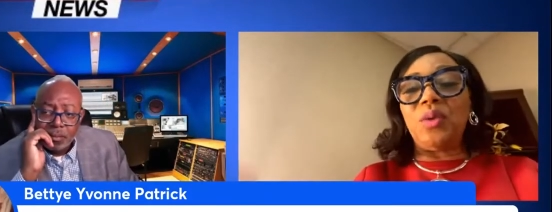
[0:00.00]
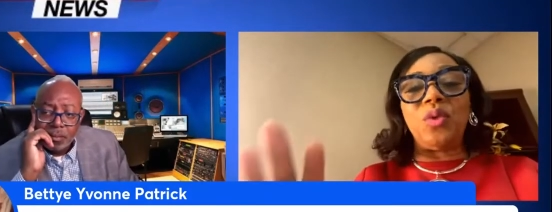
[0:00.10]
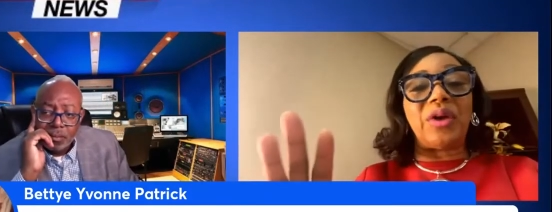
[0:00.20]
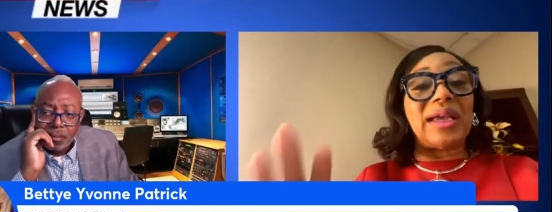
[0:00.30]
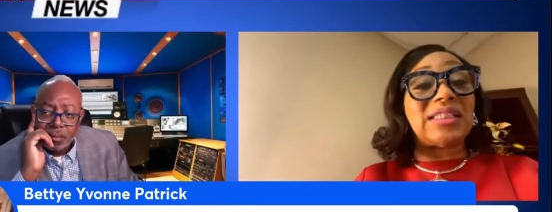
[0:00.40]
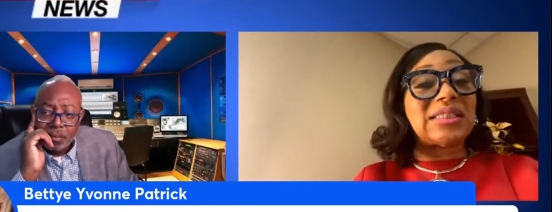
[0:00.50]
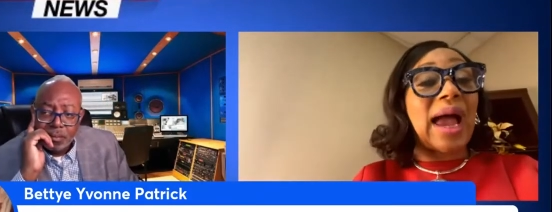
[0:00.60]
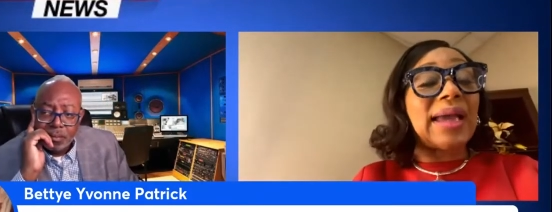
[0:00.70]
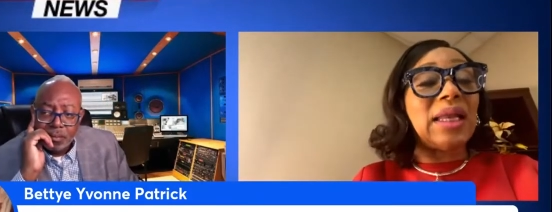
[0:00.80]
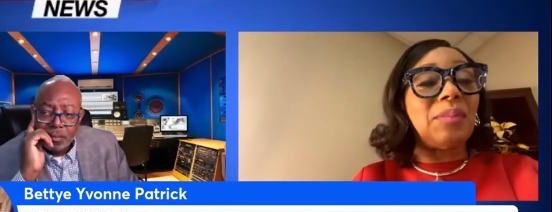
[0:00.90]
Speaker 1: we're
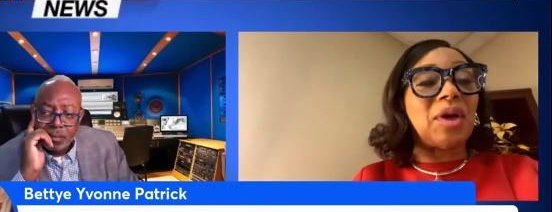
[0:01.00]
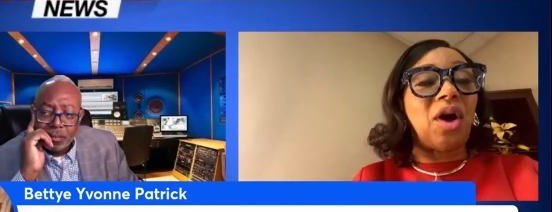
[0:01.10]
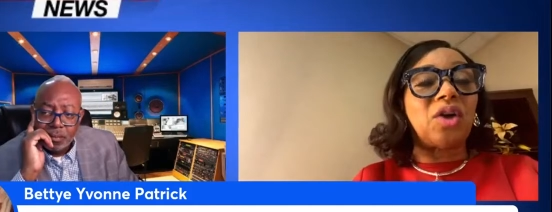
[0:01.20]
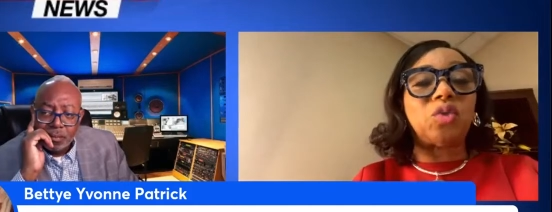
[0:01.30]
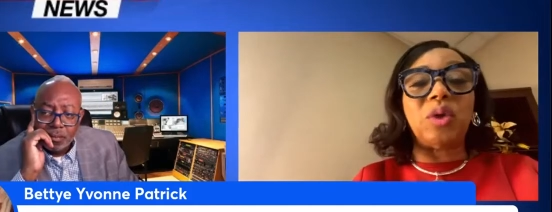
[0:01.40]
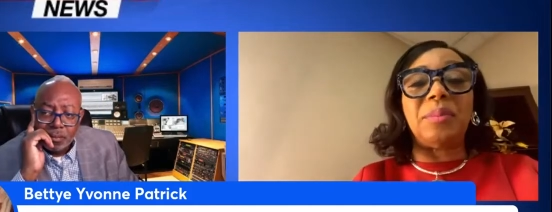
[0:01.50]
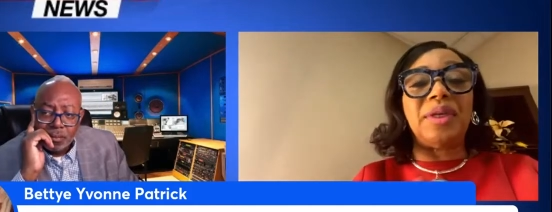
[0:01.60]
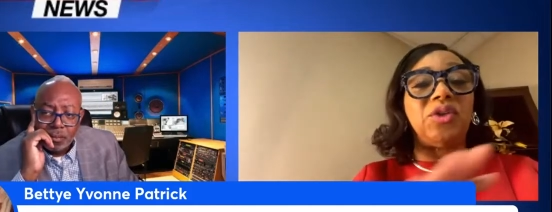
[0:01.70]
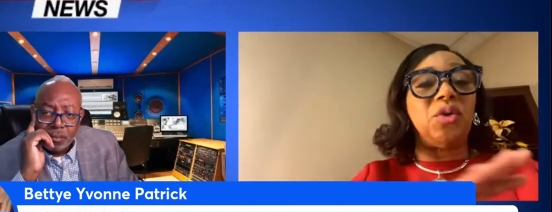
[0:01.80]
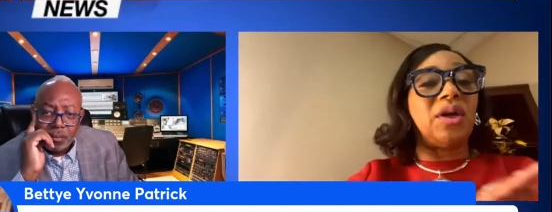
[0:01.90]
excited because we'll
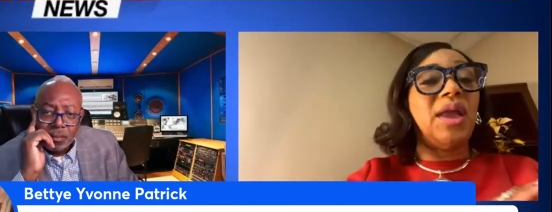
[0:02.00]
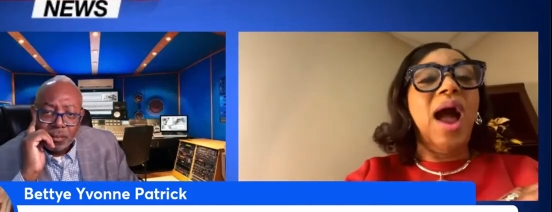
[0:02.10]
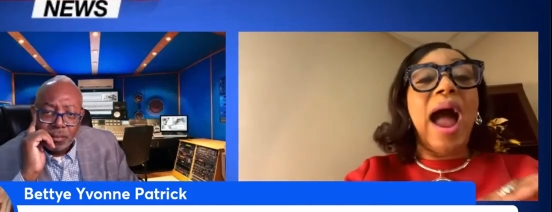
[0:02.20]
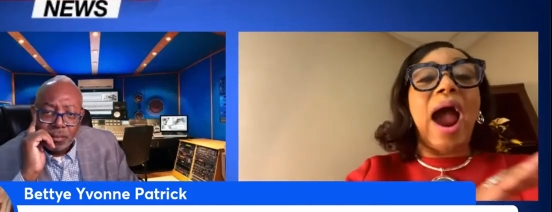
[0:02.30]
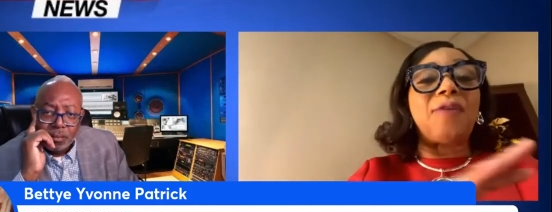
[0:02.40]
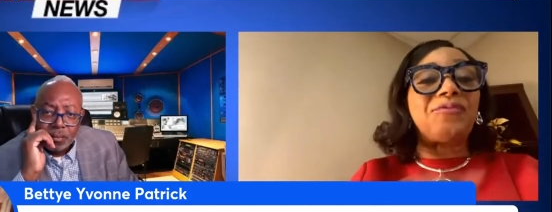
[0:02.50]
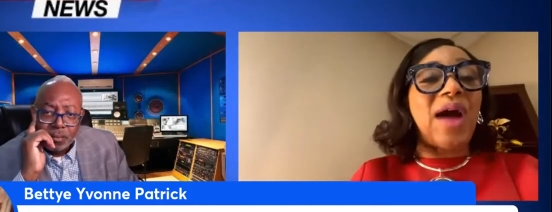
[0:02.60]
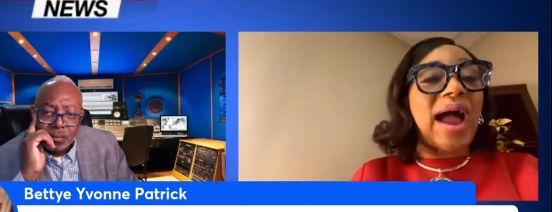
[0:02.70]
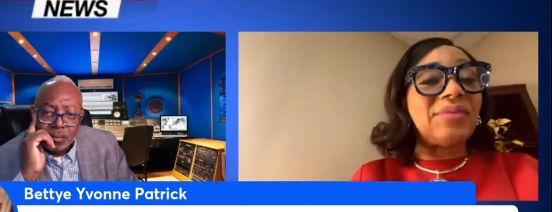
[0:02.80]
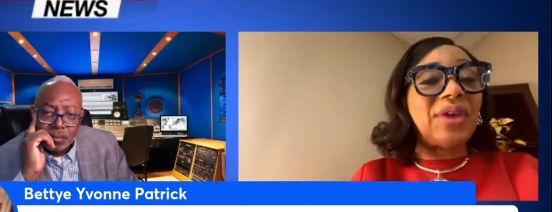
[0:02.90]
be doing our
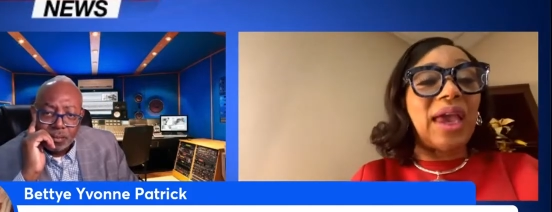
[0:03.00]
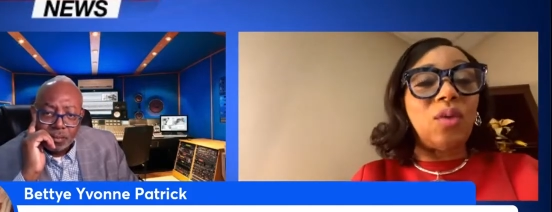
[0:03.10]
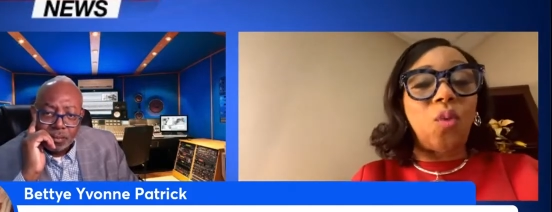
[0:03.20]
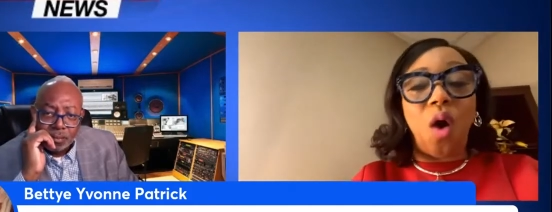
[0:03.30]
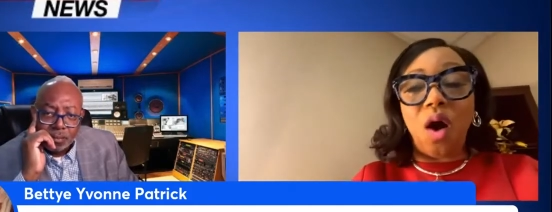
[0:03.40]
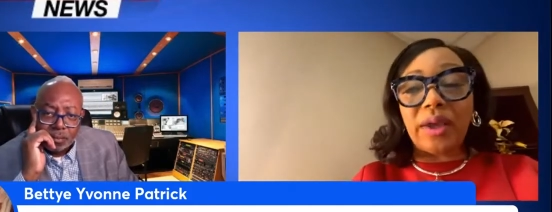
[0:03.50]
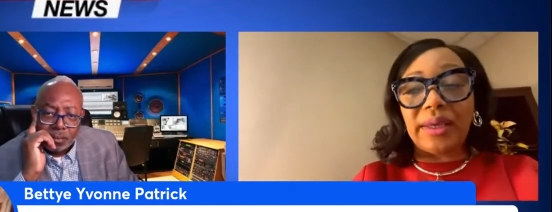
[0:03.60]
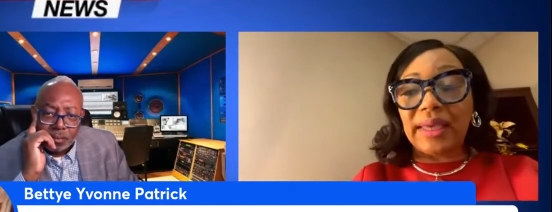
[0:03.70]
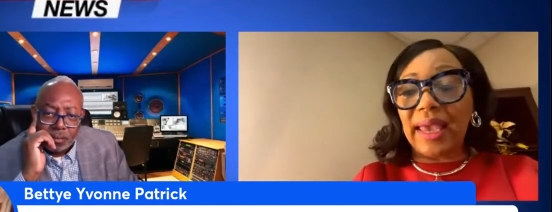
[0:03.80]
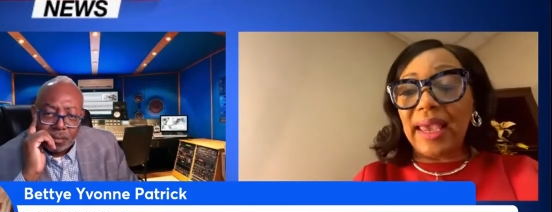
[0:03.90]
5K walk
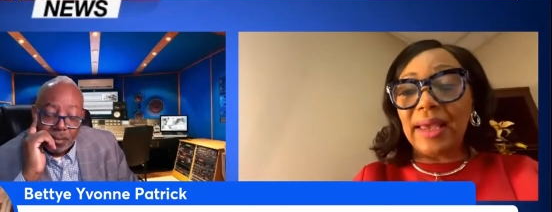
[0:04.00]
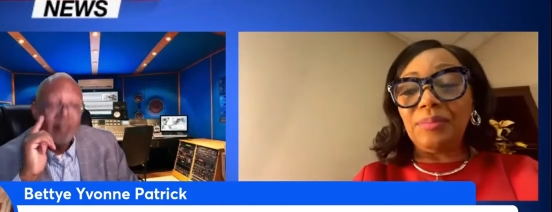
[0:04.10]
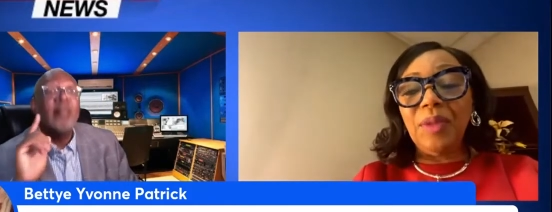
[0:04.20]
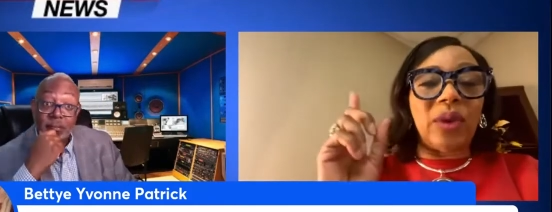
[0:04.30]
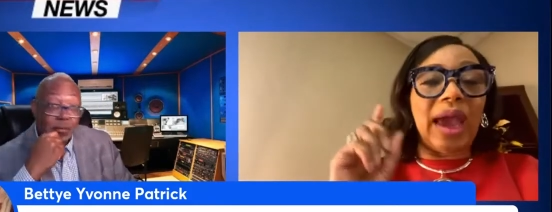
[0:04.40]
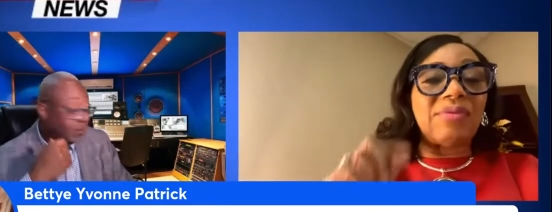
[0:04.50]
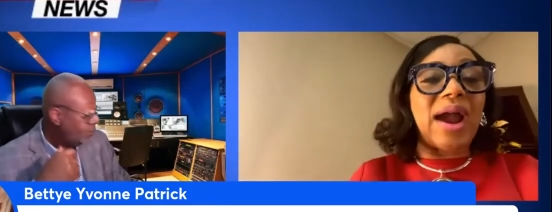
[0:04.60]
again. We have